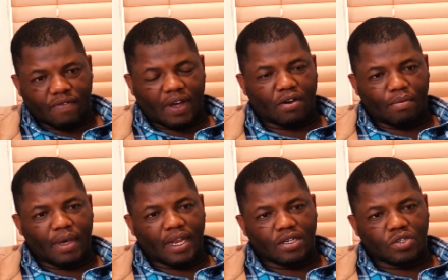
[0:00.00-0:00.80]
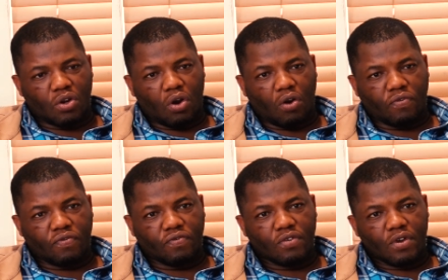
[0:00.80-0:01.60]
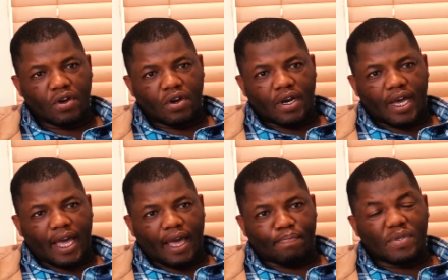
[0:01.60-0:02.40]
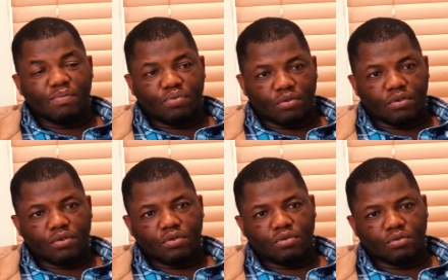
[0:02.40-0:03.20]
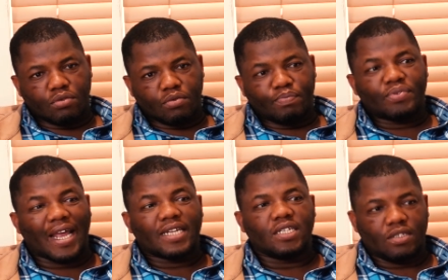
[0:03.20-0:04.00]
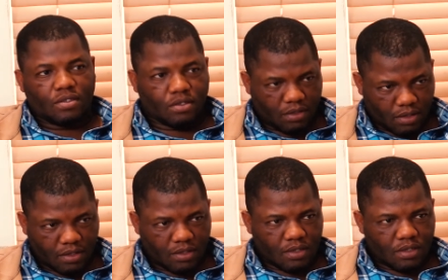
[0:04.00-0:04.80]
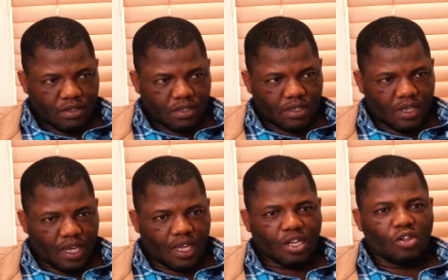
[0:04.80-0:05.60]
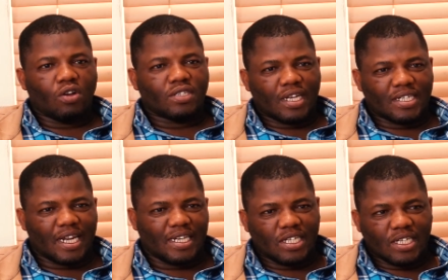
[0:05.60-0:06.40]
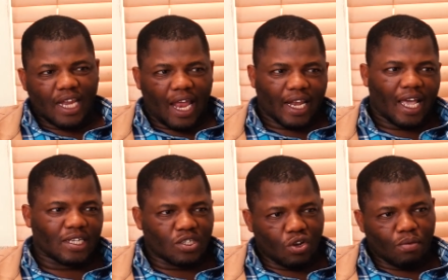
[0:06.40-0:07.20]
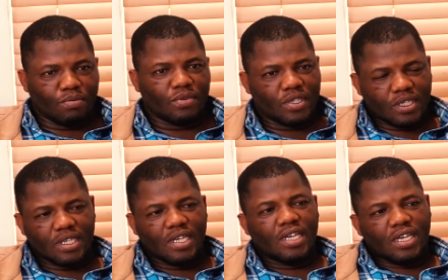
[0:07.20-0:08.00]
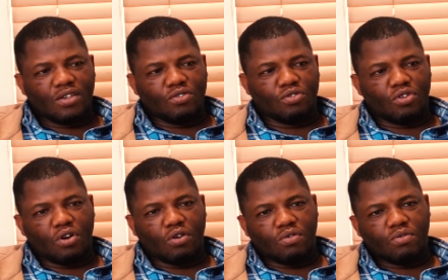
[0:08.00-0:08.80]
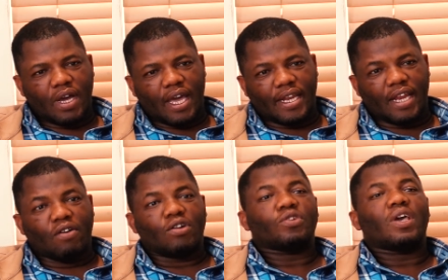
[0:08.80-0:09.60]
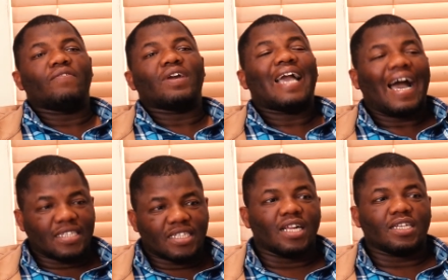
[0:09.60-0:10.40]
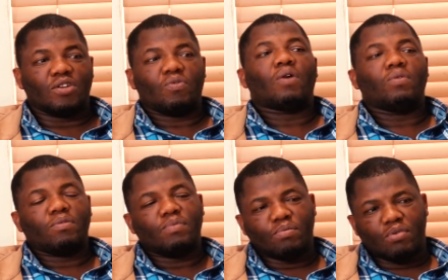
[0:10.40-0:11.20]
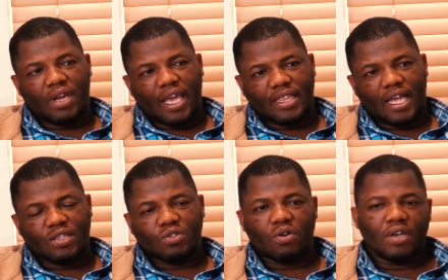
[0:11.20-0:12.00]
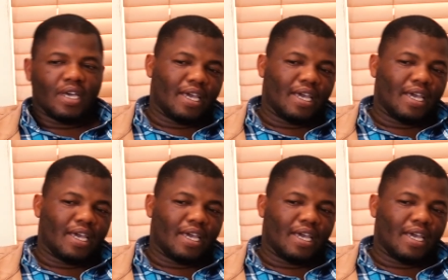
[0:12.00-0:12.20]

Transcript: environment of uh, people who practice uh, Xhosa traditional customs you know, and, and also having counseled and worked with people like that. So